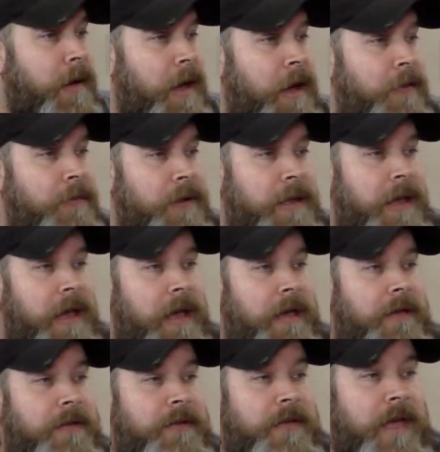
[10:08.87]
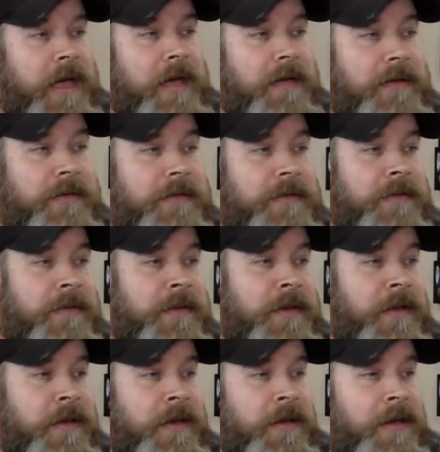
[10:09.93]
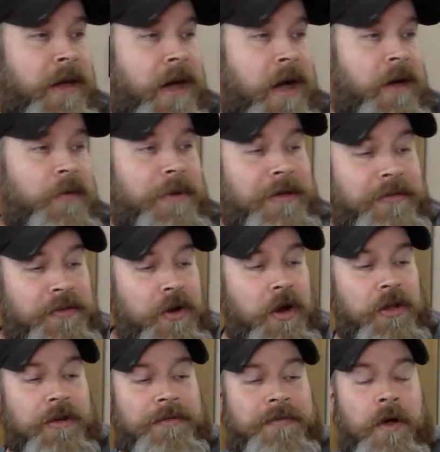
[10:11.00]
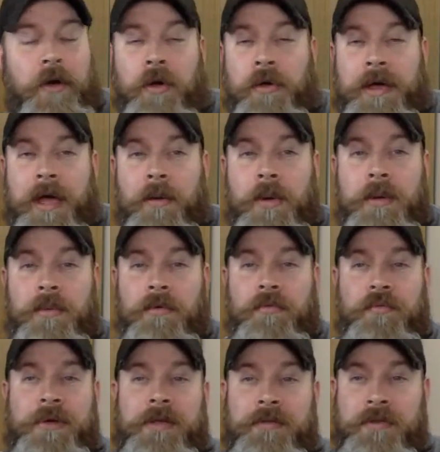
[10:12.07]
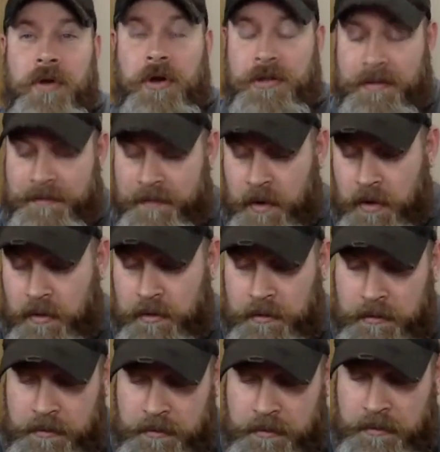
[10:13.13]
Enrique says, restart your phone. Okay, we will restart the phone.